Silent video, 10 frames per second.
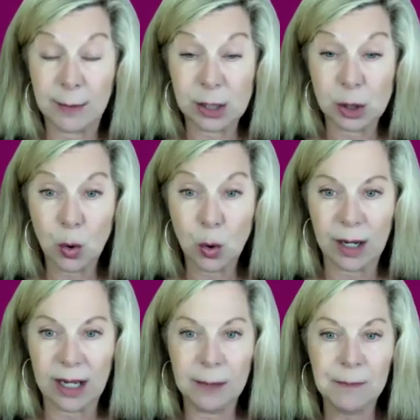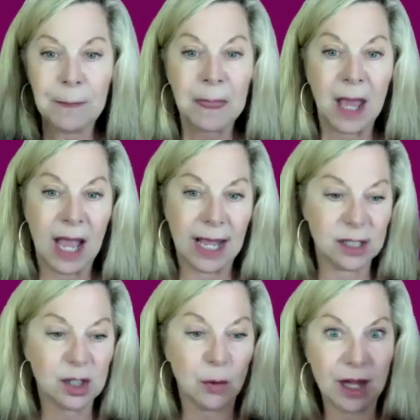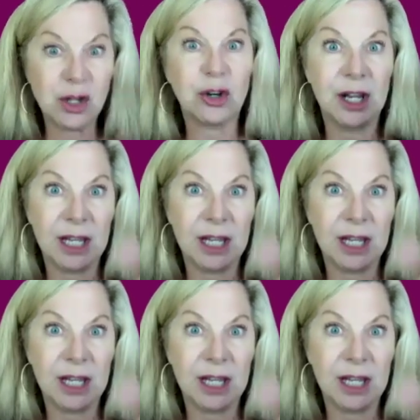to my story? And so then you're